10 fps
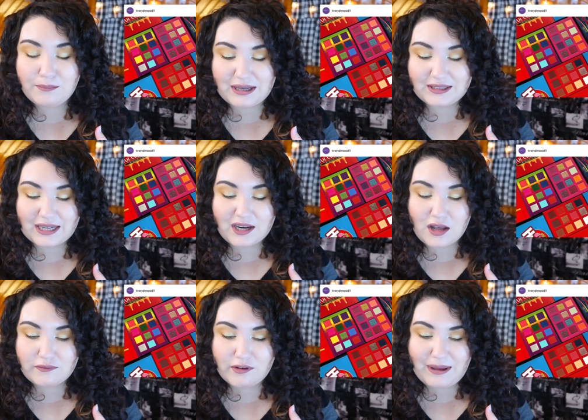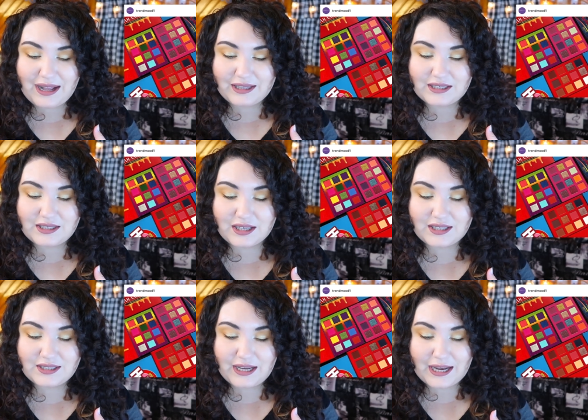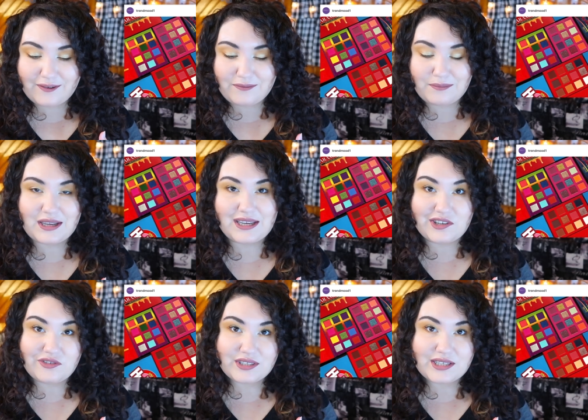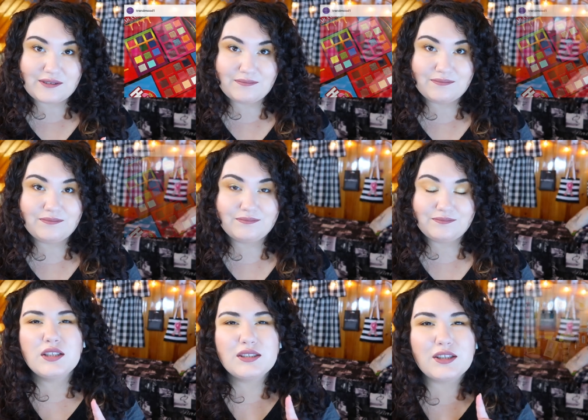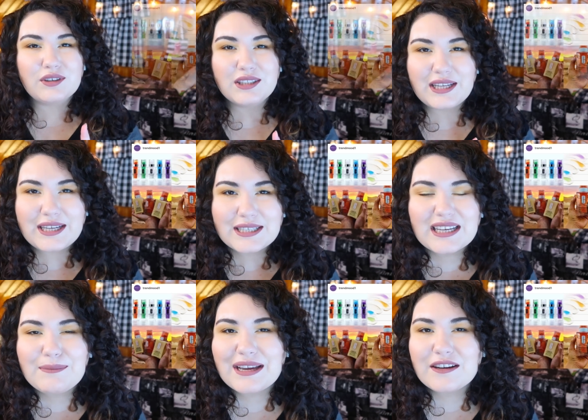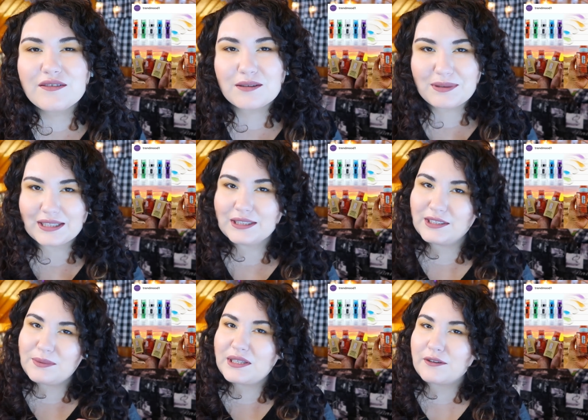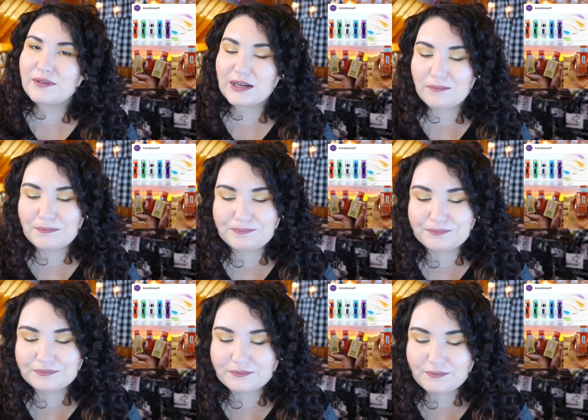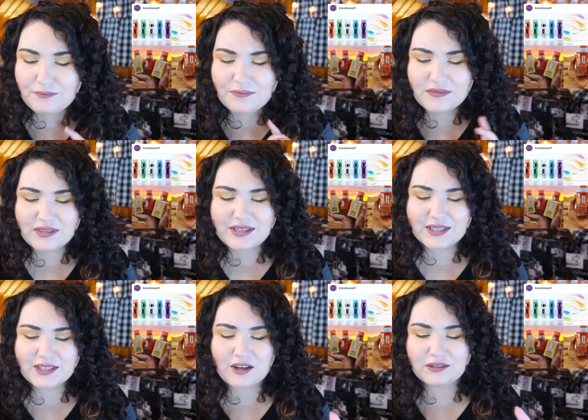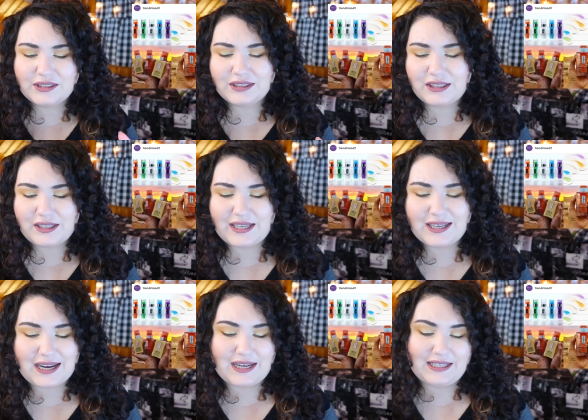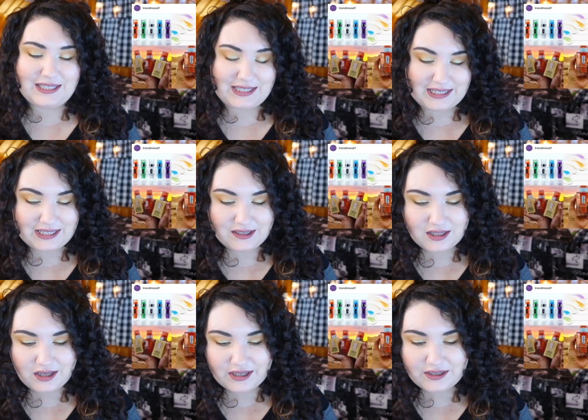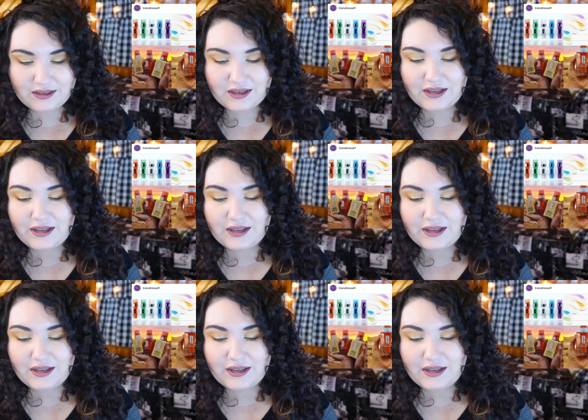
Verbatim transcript: but that colorful palette does have me interested. So Clinique is coming out with something a little bit different. This is called the Clinique I D line,